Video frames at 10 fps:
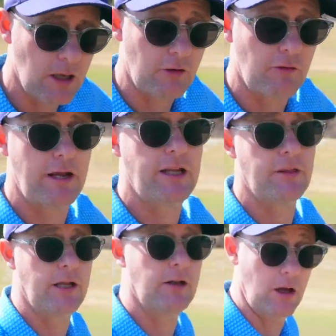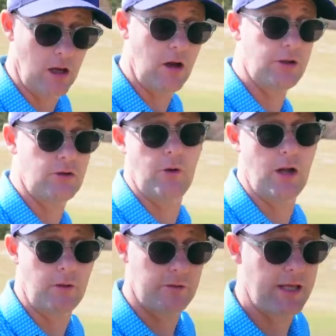a great thing that I do and
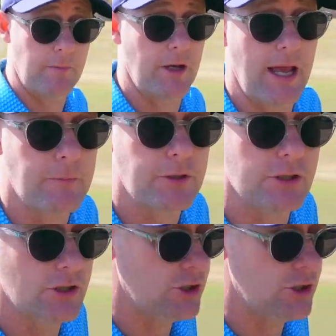I get my amateurs to